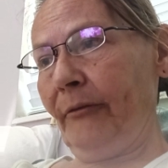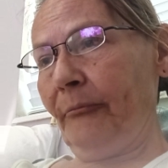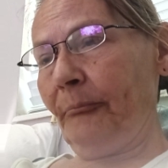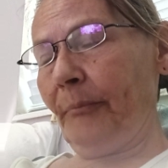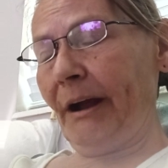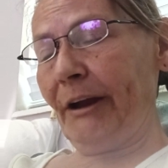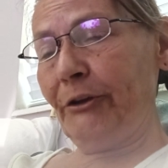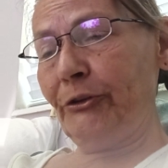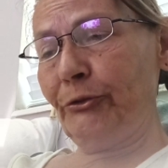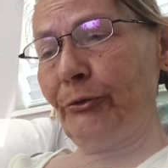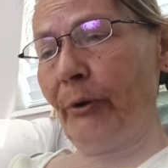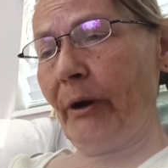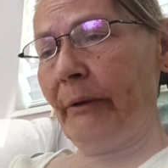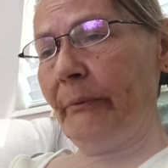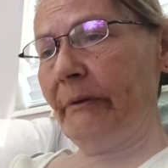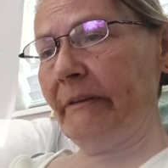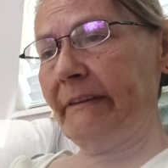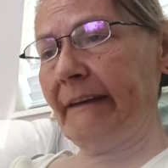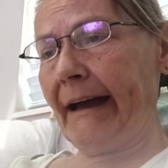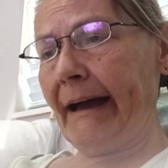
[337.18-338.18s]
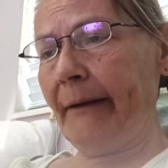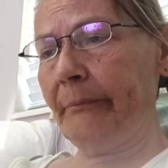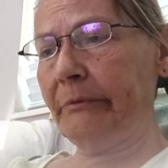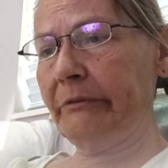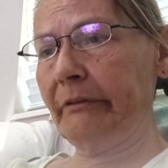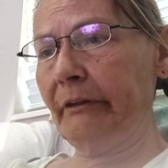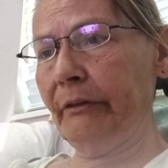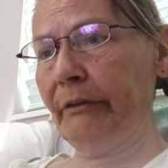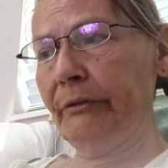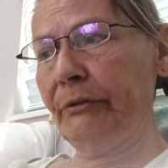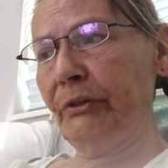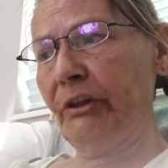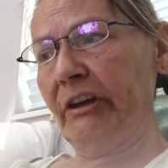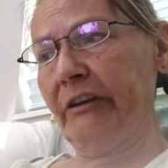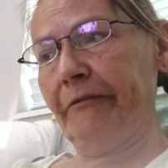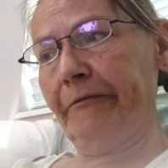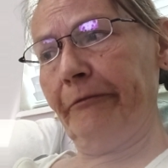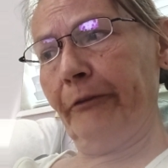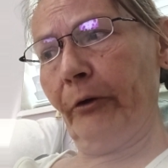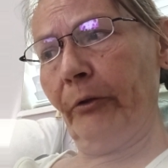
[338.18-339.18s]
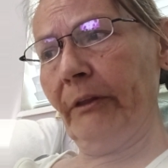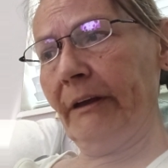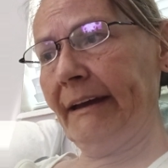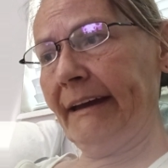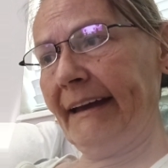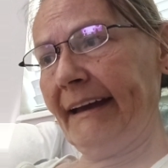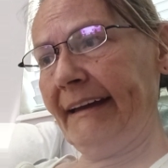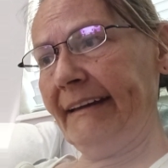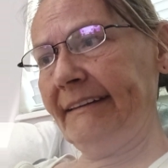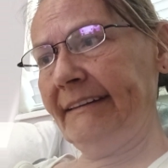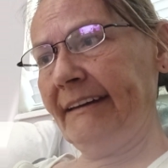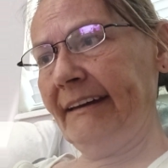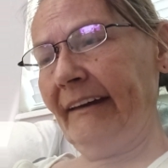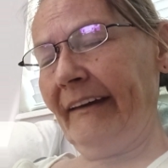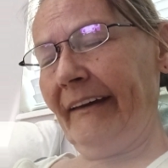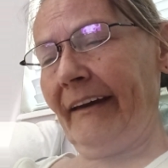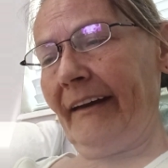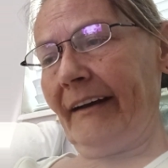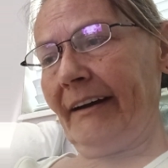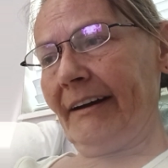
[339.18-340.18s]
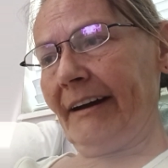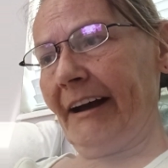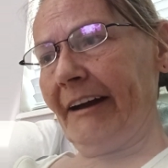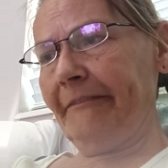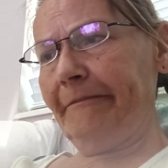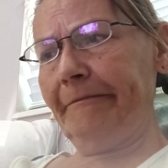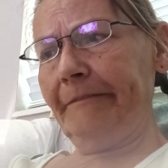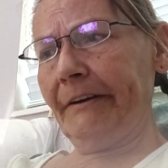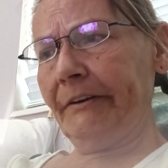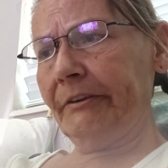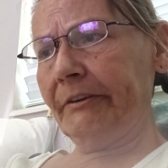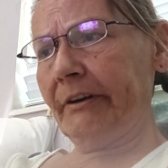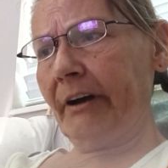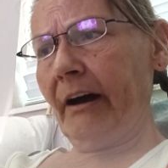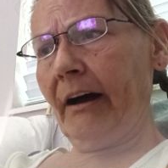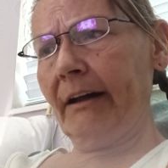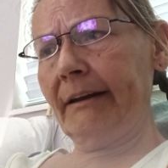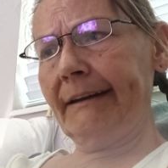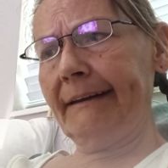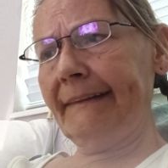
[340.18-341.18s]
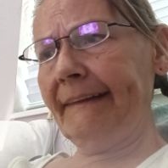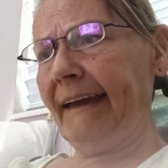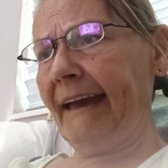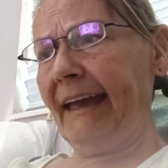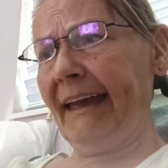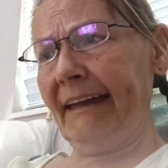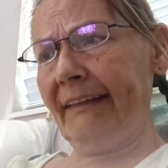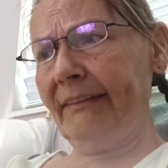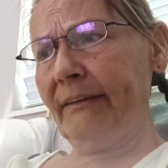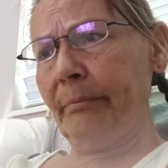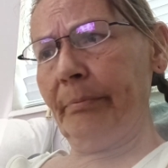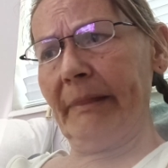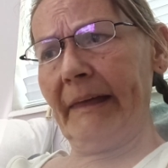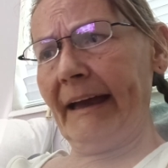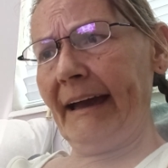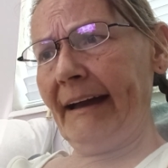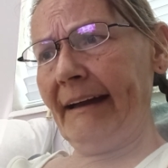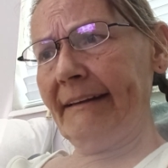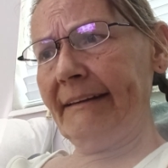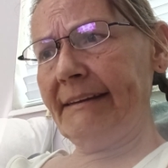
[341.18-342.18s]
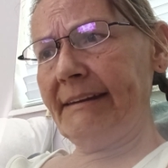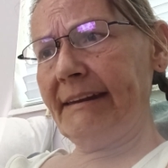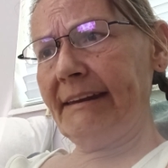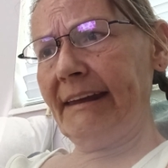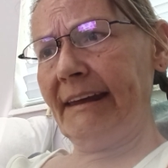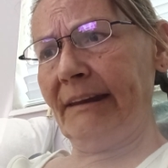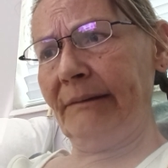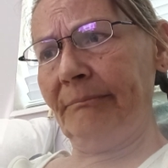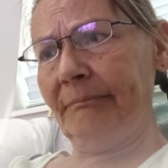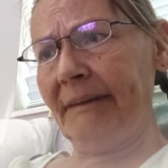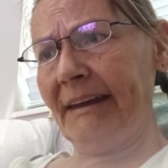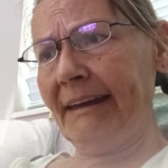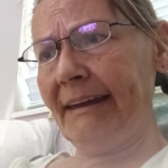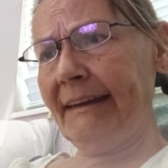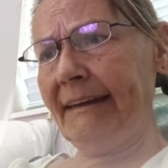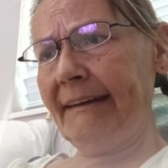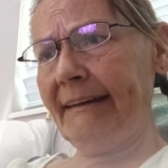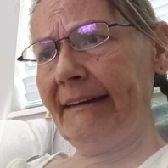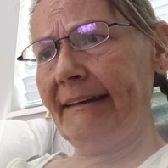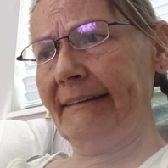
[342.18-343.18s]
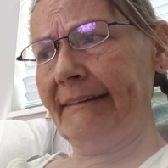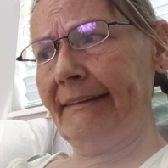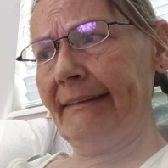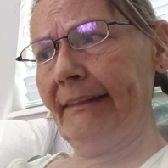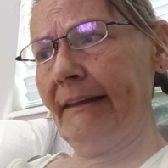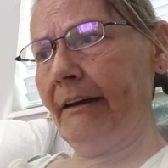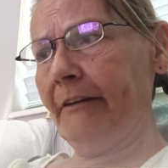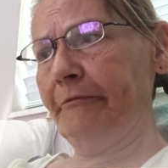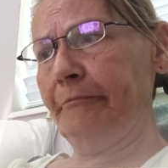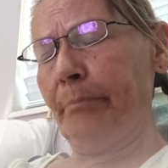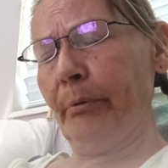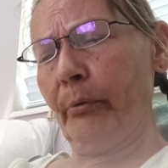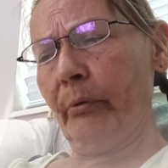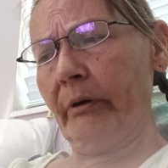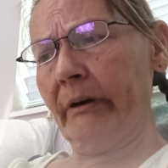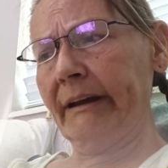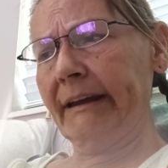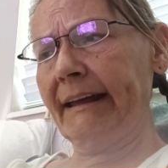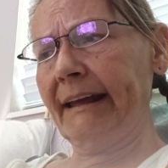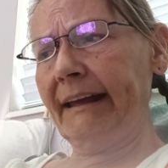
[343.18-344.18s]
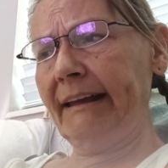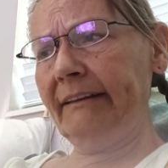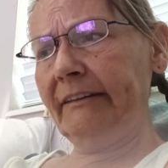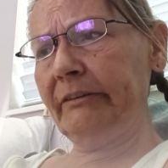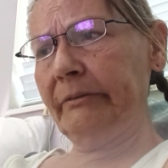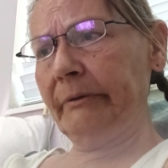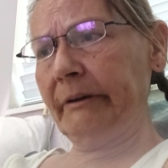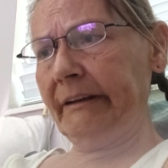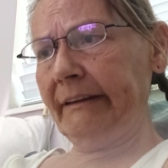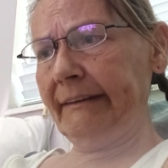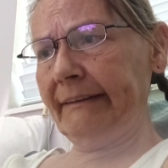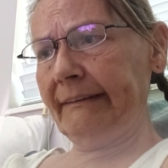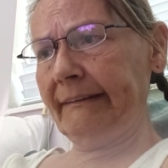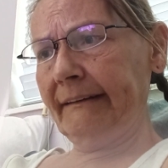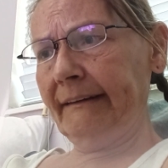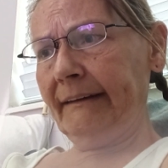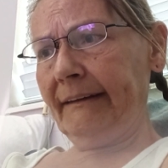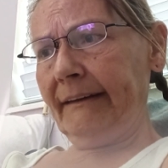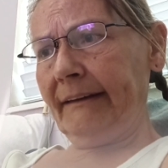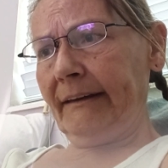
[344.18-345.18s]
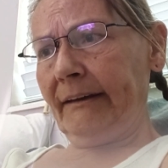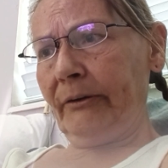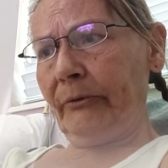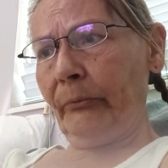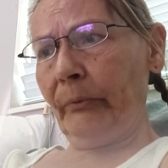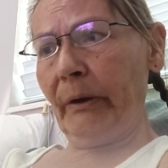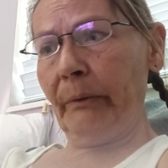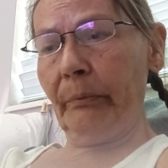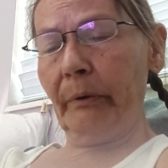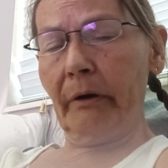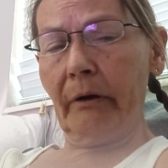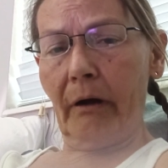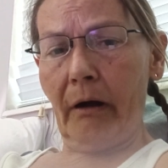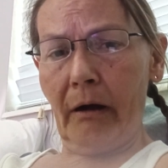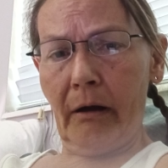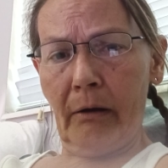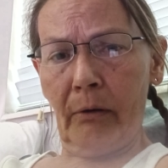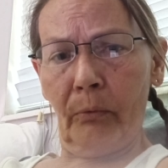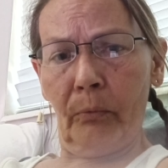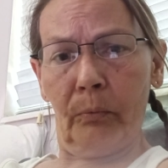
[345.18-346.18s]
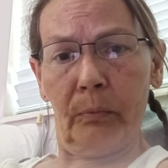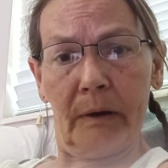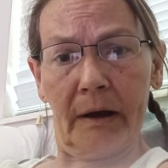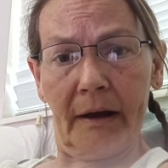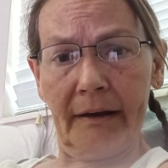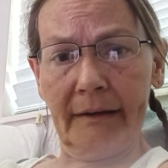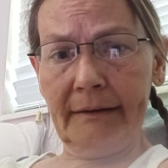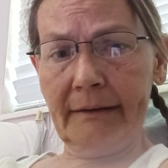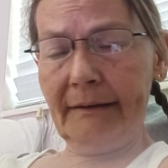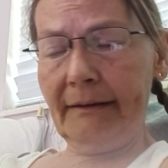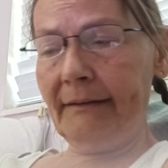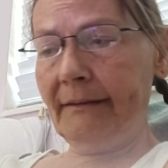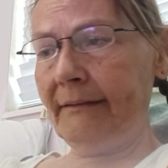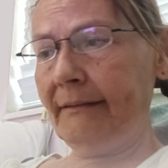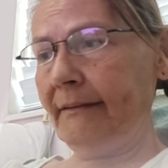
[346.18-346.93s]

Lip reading: My joy was absolutely full again. I felt God in the plant, in me, His love pouring into us. We were all one.